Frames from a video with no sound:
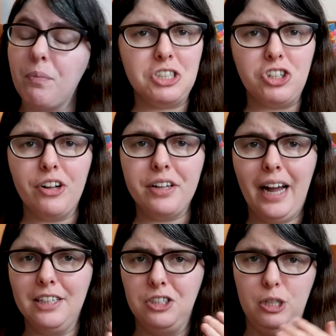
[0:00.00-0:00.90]
The chocolate
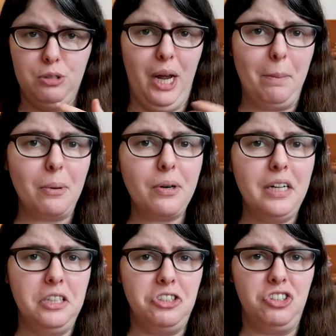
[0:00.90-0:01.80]
has no
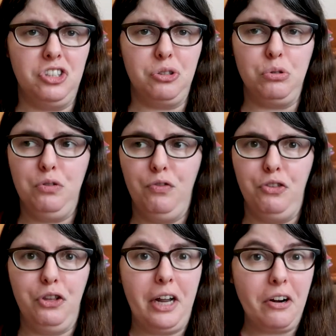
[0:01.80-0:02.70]
temper, it's just sort of
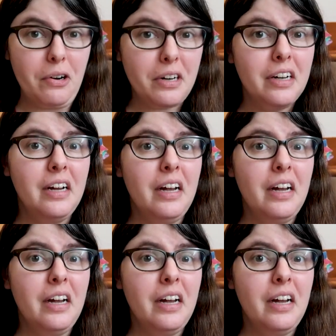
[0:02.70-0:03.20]
there